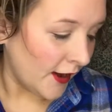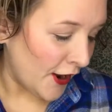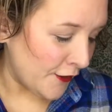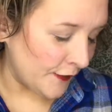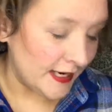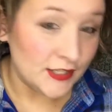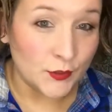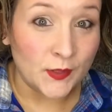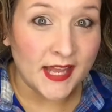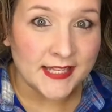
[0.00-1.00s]
All right,
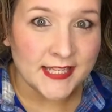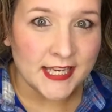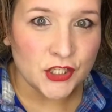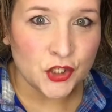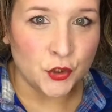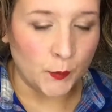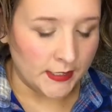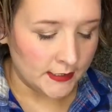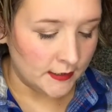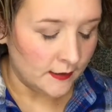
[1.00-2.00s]
so let's get to
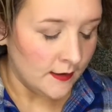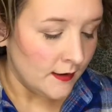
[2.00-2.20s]
it.